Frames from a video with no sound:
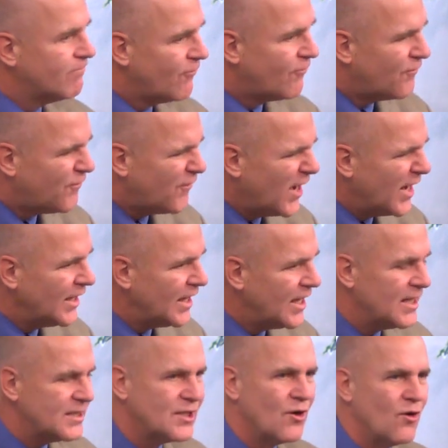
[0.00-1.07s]
finally
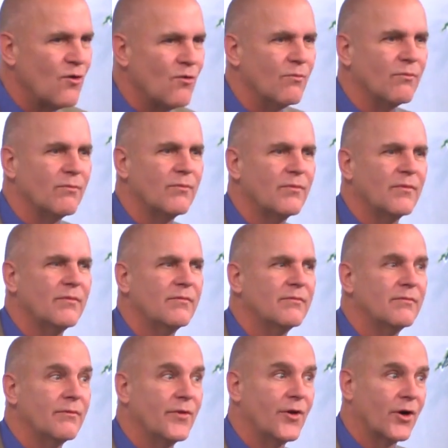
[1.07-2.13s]
hits home.
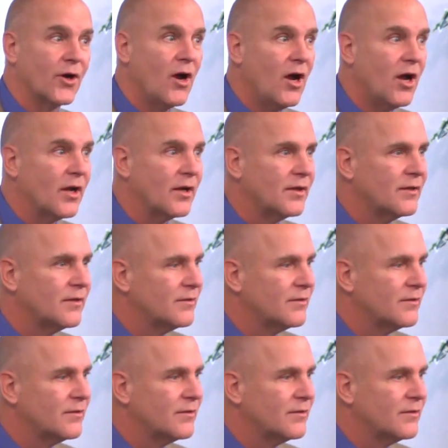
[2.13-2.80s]
They're gone.